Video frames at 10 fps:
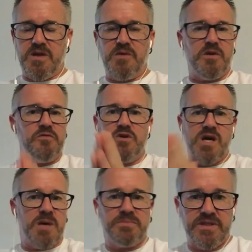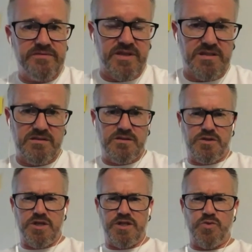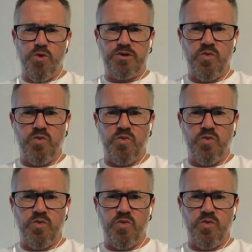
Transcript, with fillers: if you can't believe that Jesus walked